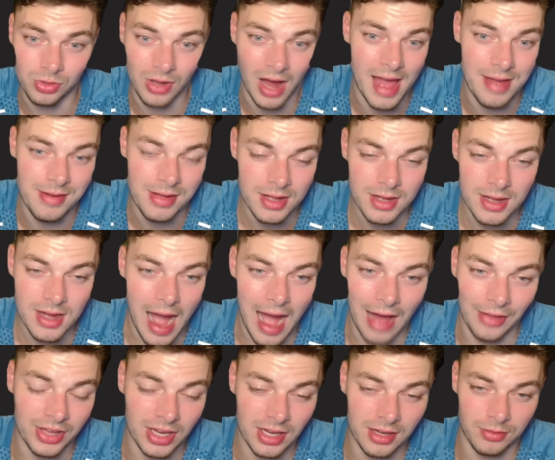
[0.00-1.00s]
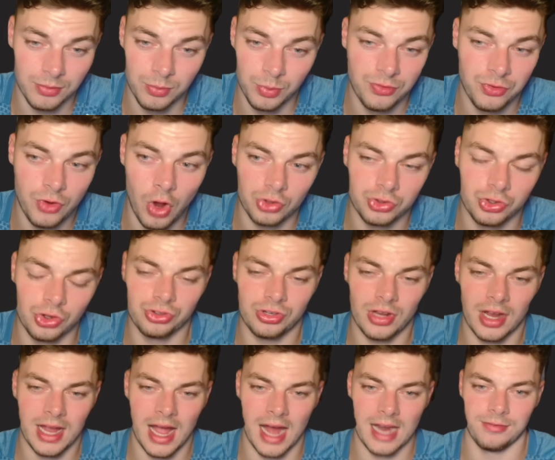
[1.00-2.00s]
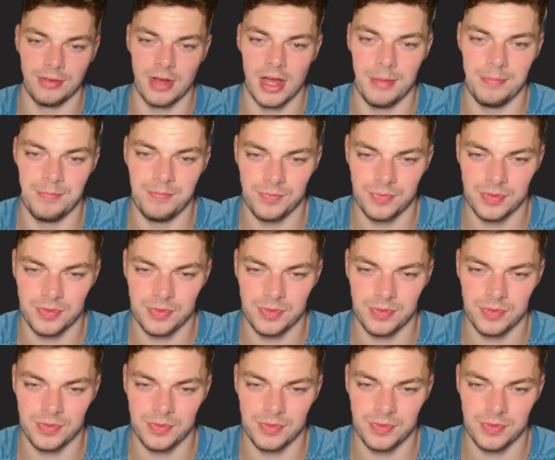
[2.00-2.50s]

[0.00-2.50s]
I think we've got such a kind of